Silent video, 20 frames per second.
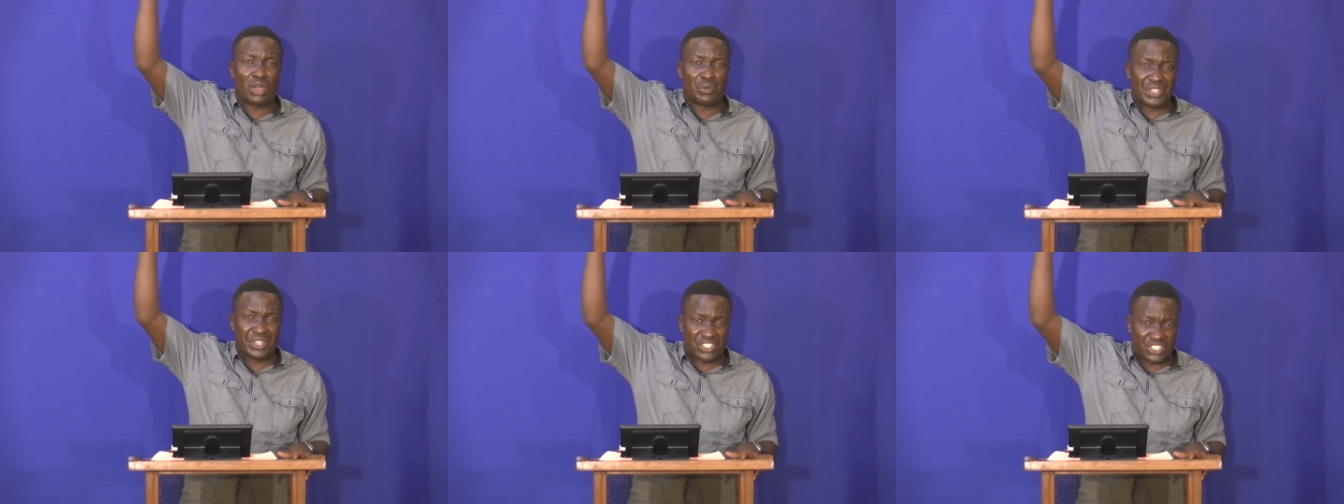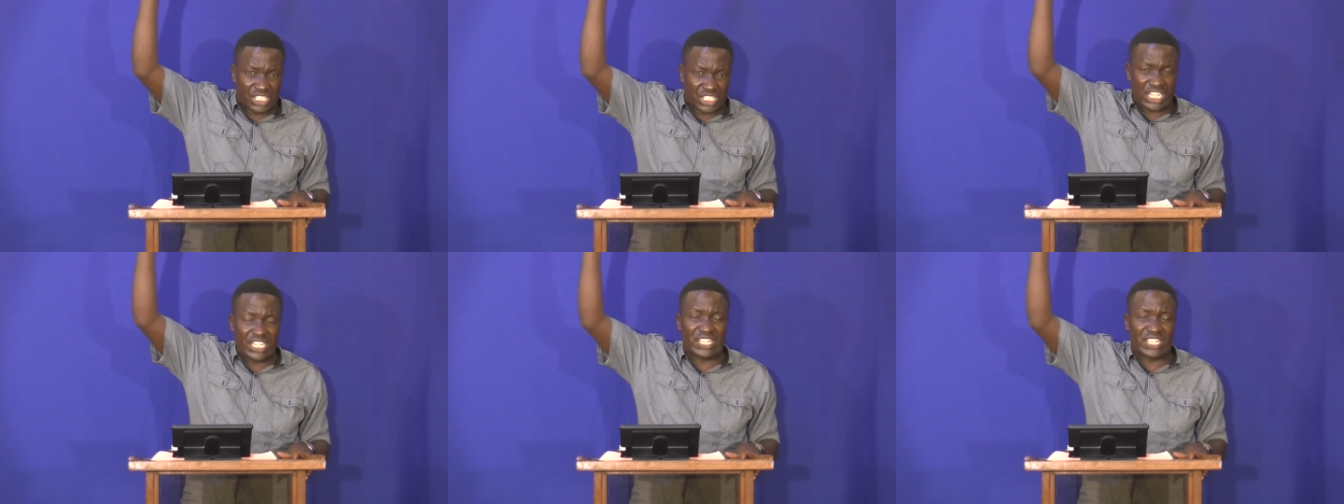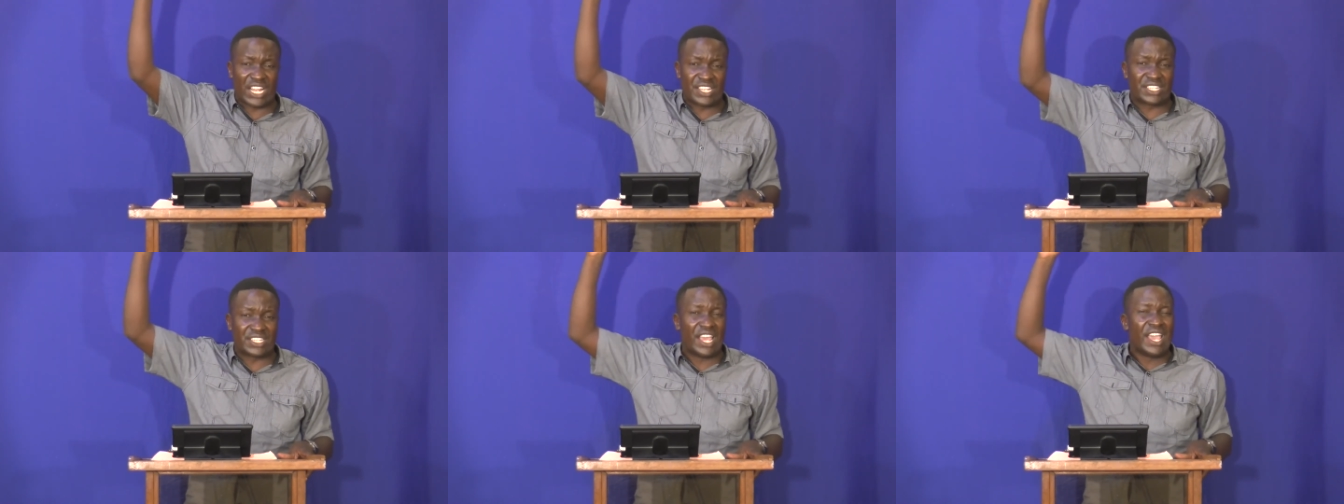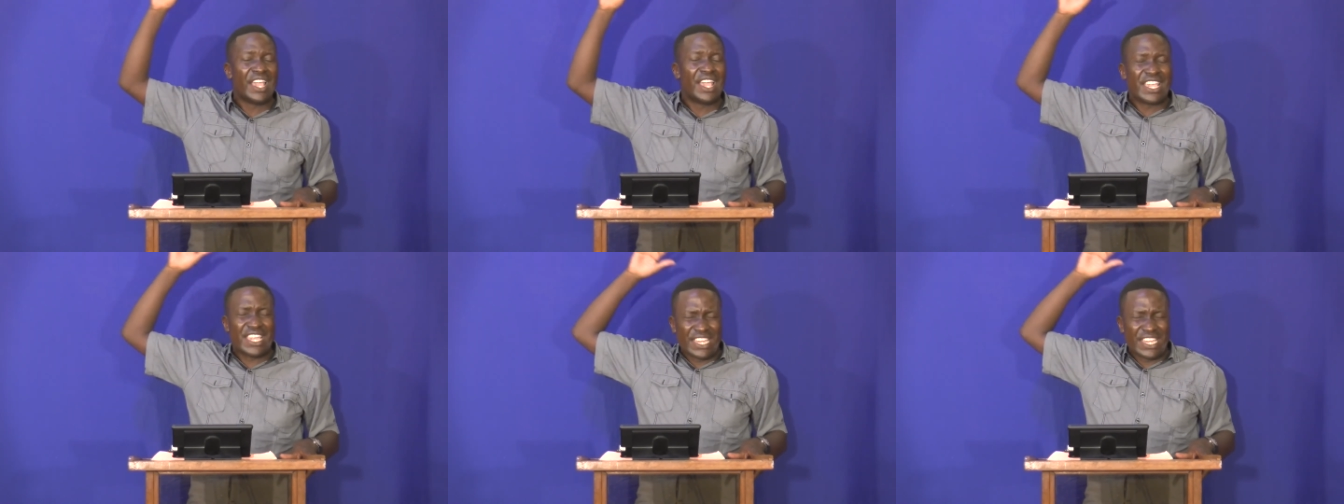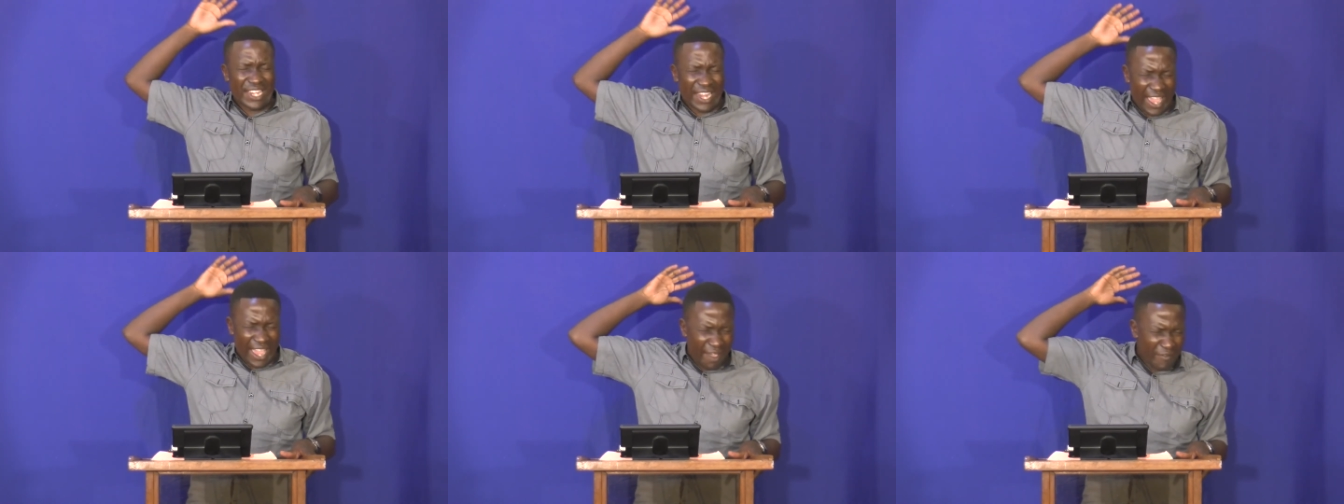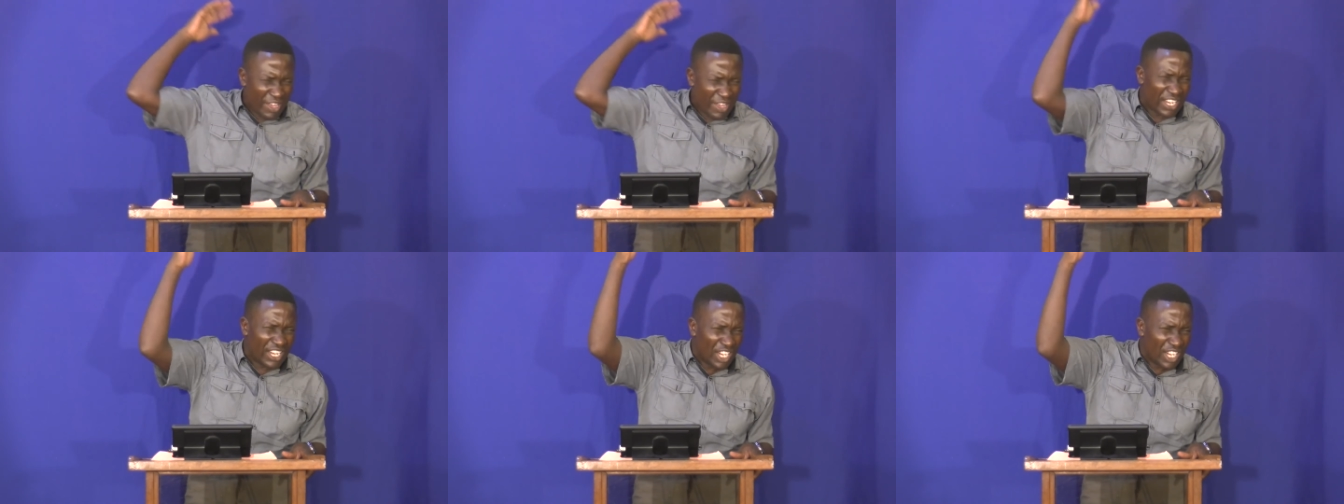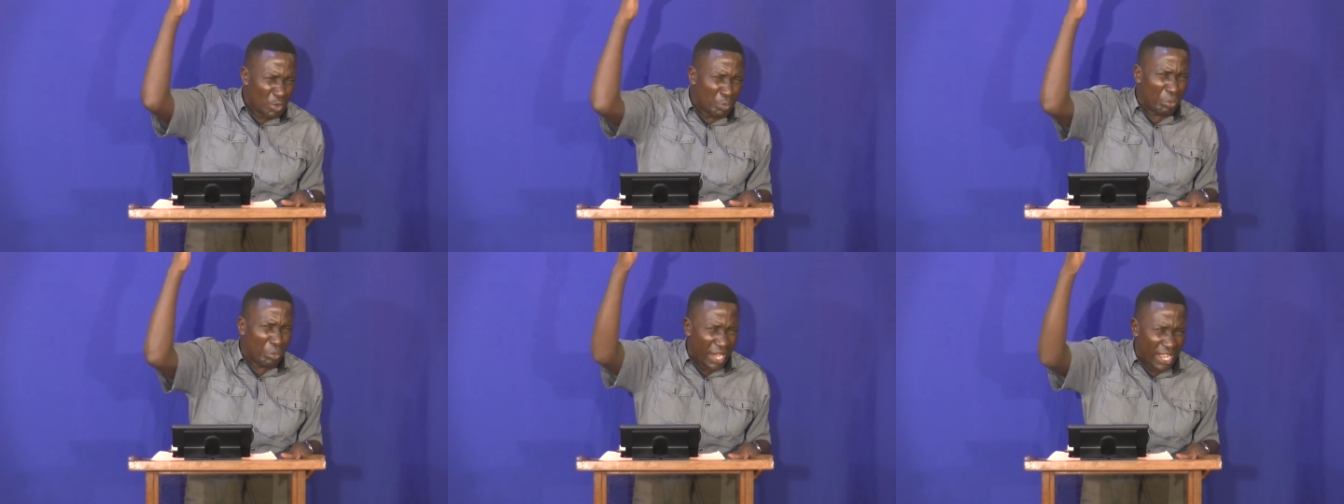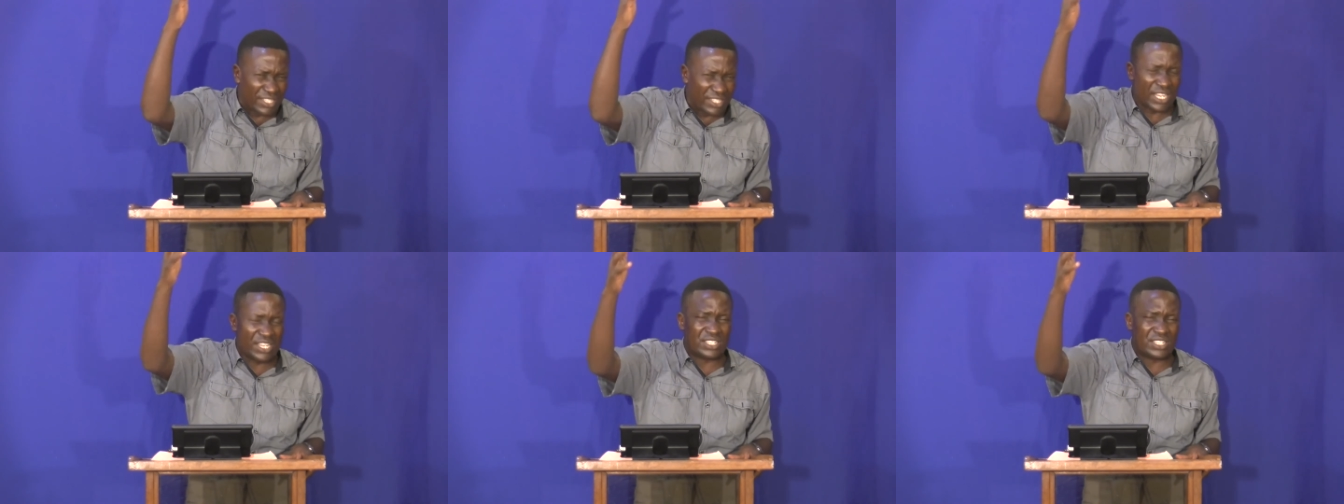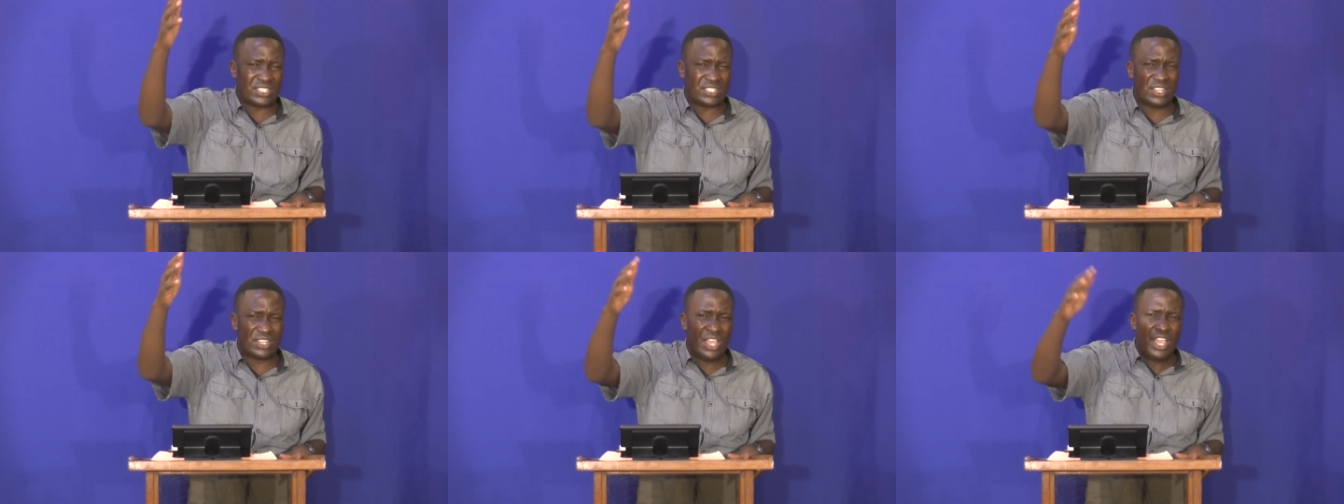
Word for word: with Jesus in heavenly places,